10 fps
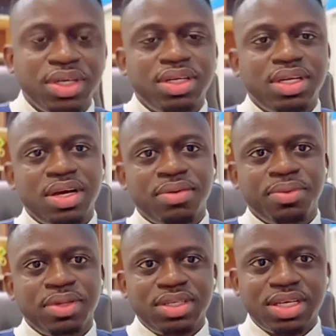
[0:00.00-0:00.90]
Now,
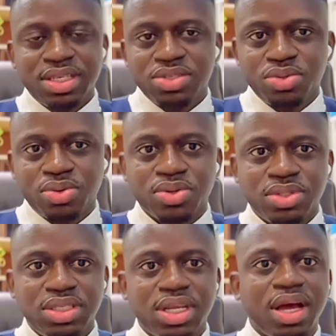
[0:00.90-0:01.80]
the things to
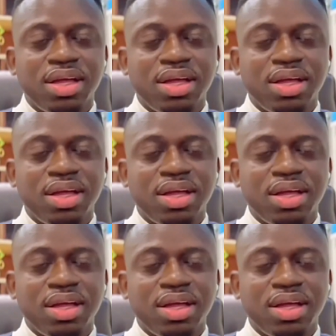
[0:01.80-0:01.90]
consider,